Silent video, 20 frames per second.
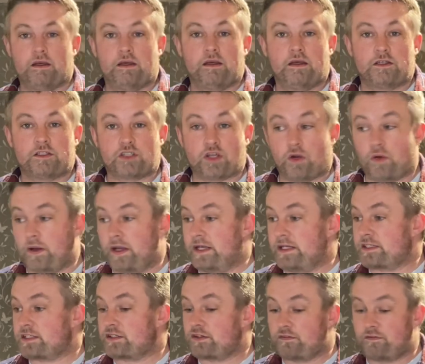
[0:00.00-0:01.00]
So
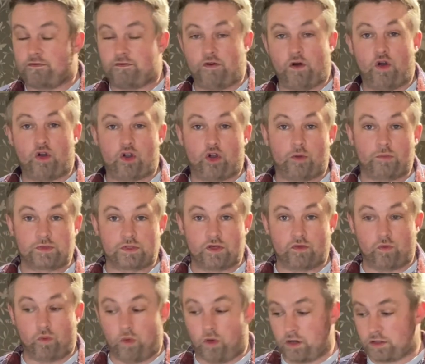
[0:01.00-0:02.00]
it's 4 cups of
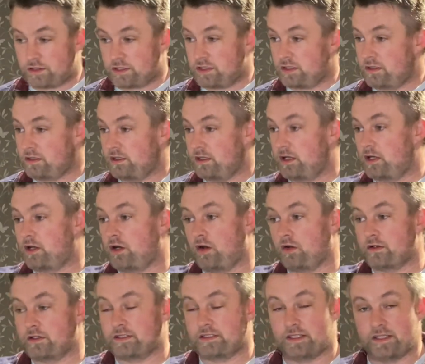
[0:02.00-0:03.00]
water
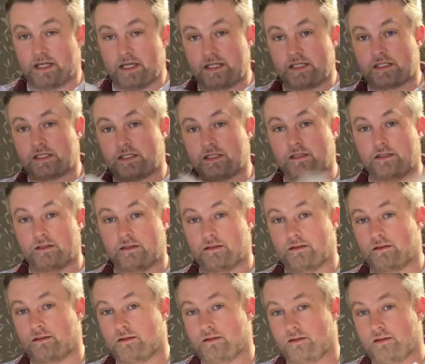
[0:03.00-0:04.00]
according to this,
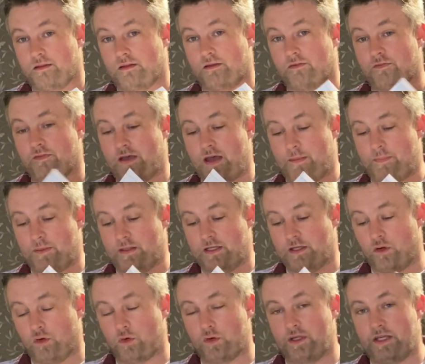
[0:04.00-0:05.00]
and they've happily
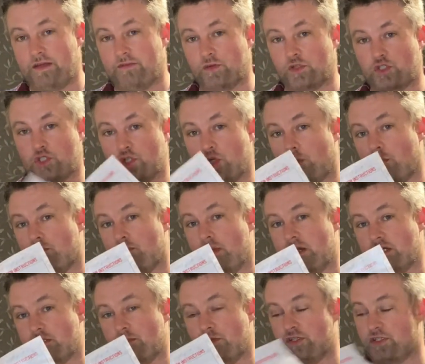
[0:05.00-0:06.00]
only give us cup
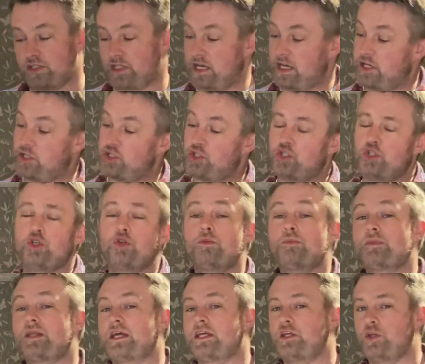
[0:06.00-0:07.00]
measurements. I assume
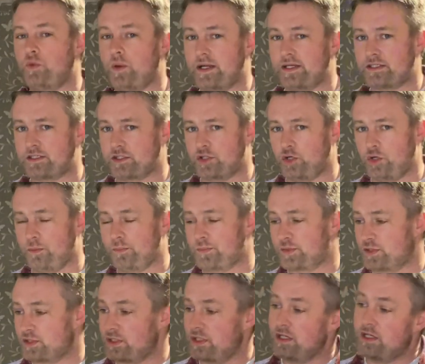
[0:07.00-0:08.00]
they're US
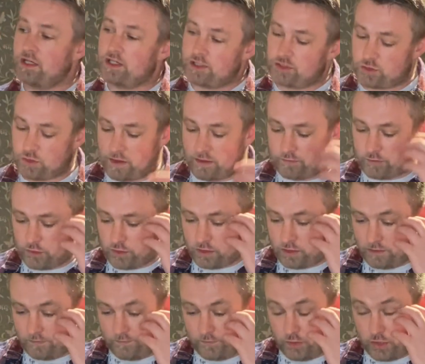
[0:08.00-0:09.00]
cups, so I've done a
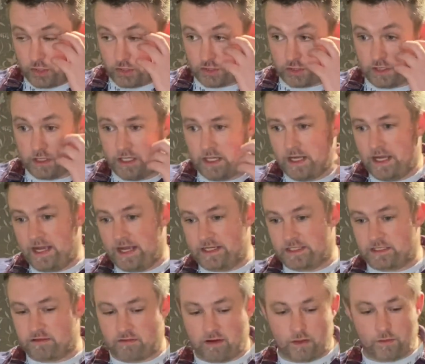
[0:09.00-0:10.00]
conversion. It's
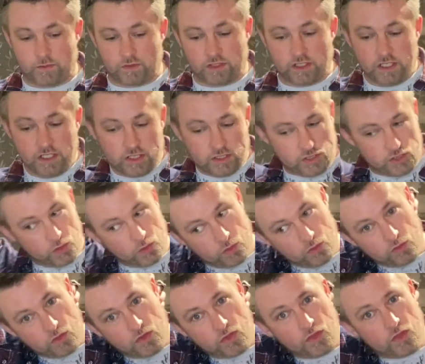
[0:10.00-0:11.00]
around
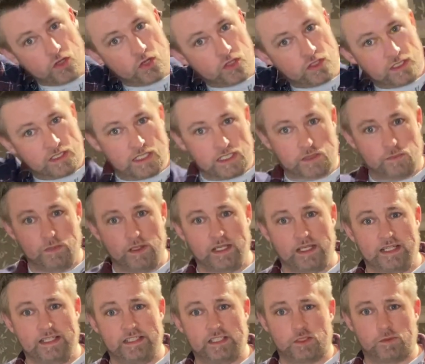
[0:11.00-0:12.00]
236
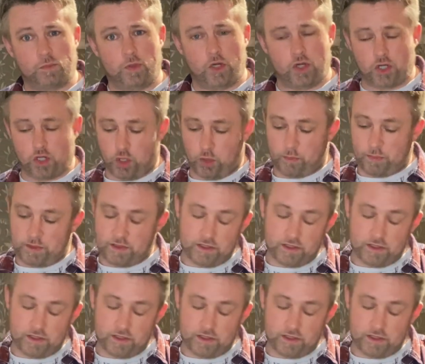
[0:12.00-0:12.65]
millilitres per cup.